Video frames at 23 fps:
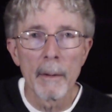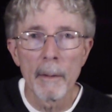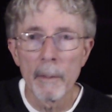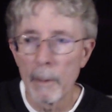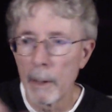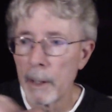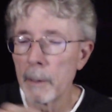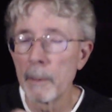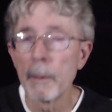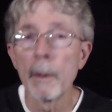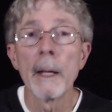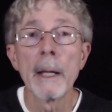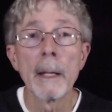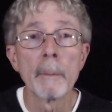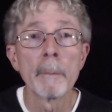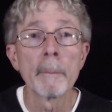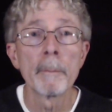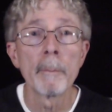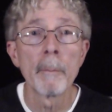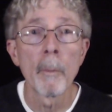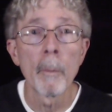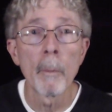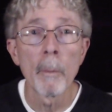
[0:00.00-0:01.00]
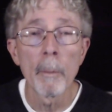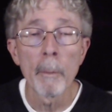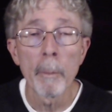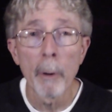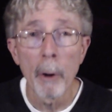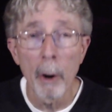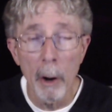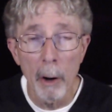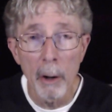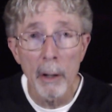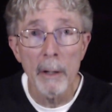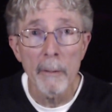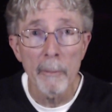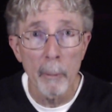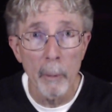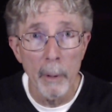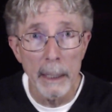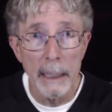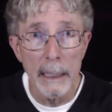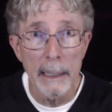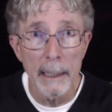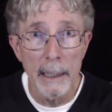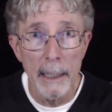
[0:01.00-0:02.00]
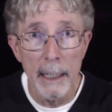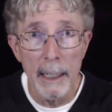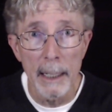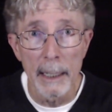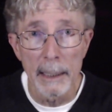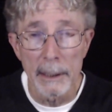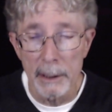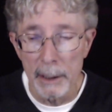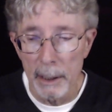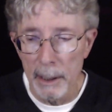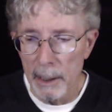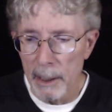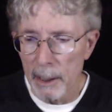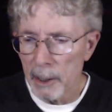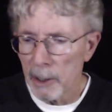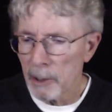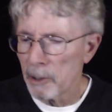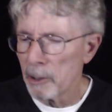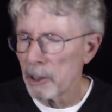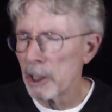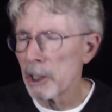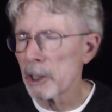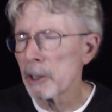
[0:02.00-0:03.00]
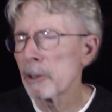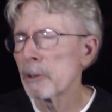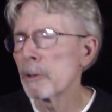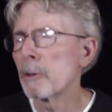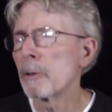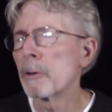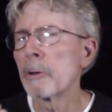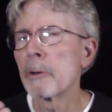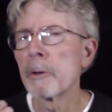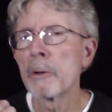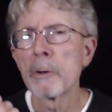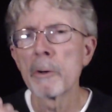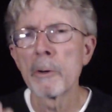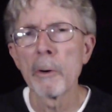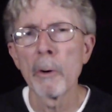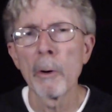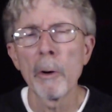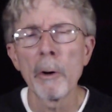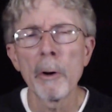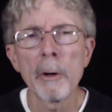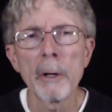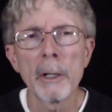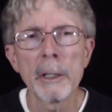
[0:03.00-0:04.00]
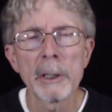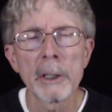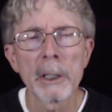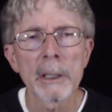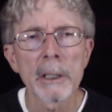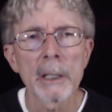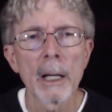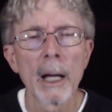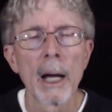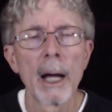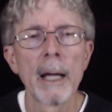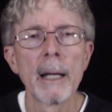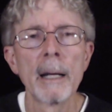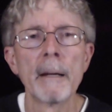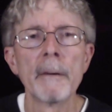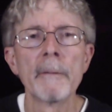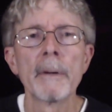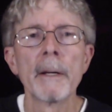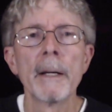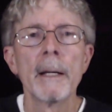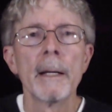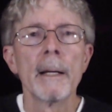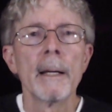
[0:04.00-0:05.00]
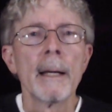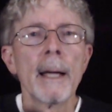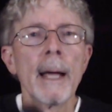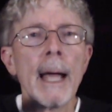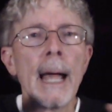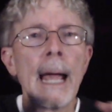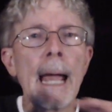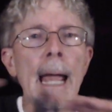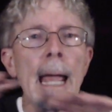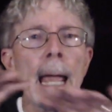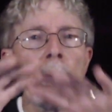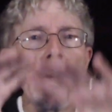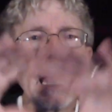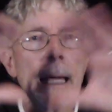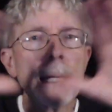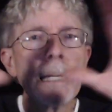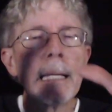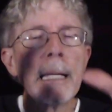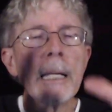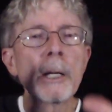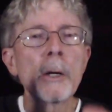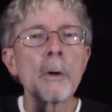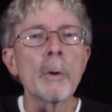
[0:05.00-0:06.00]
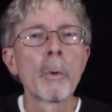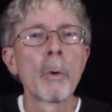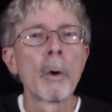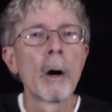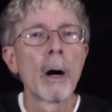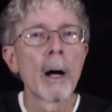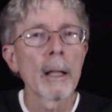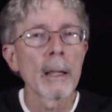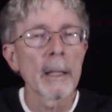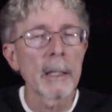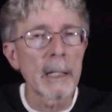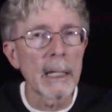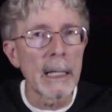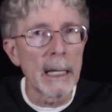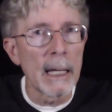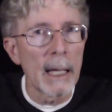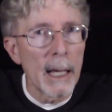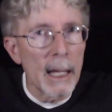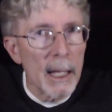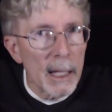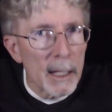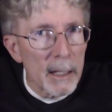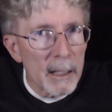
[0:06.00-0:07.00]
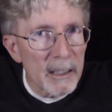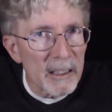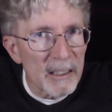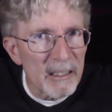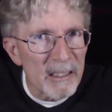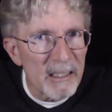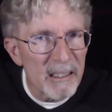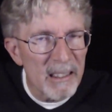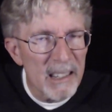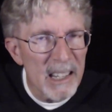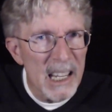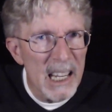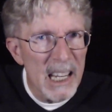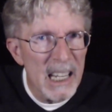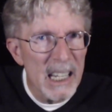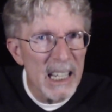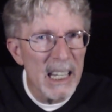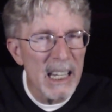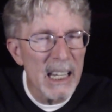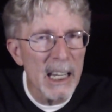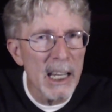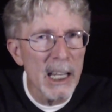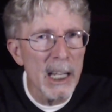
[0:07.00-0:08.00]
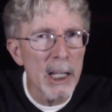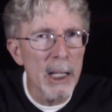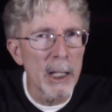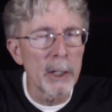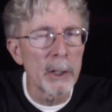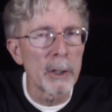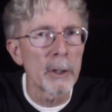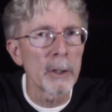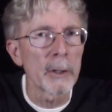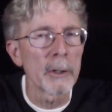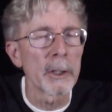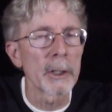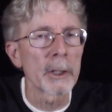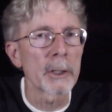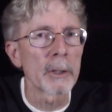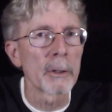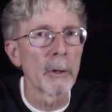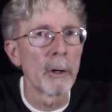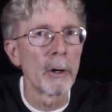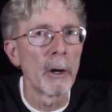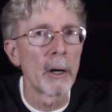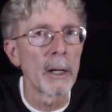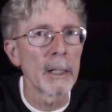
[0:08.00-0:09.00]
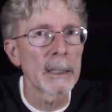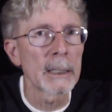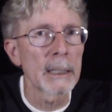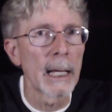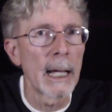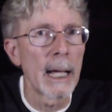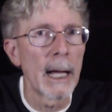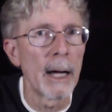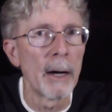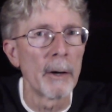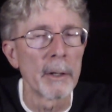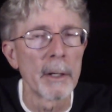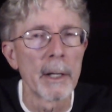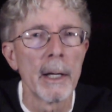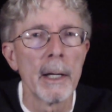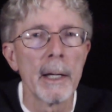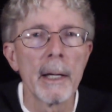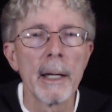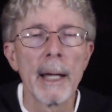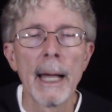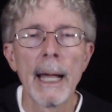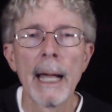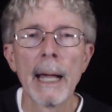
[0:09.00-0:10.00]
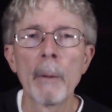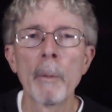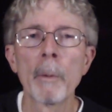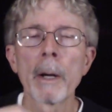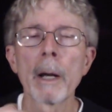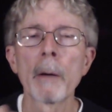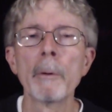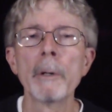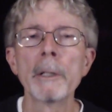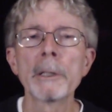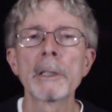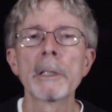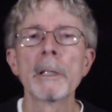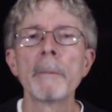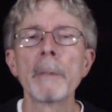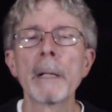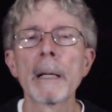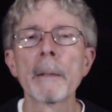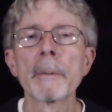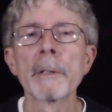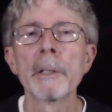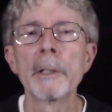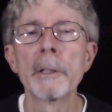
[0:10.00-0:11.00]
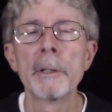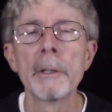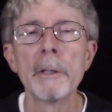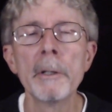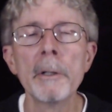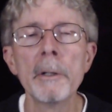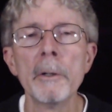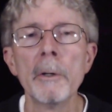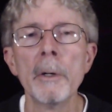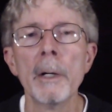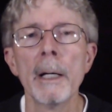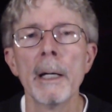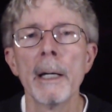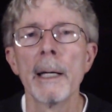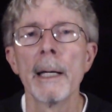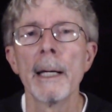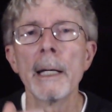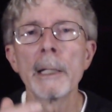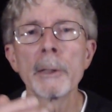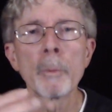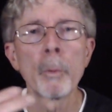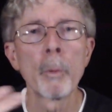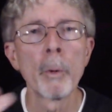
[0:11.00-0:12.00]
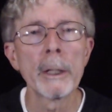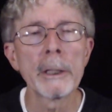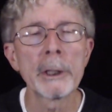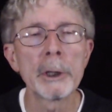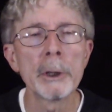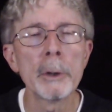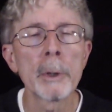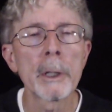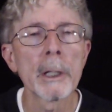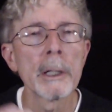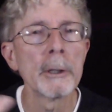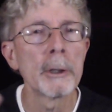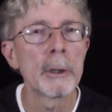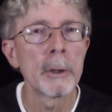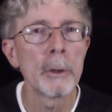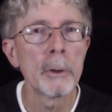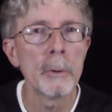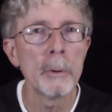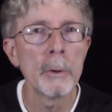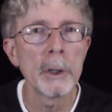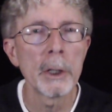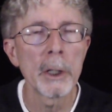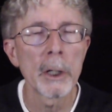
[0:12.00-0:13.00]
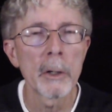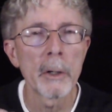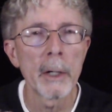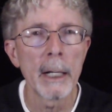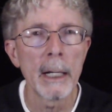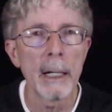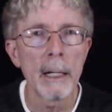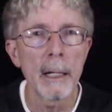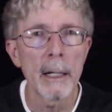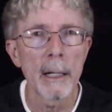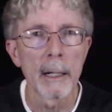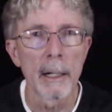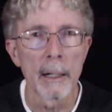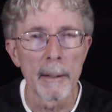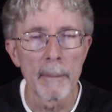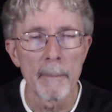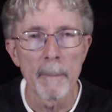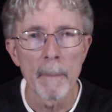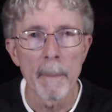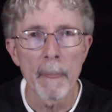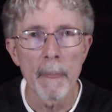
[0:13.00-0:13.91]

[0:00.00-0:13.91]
in part of what he does, this gorgeous kind of heady quality leading into the strong sound. And what I want you to be able to do is once you can tune your ear,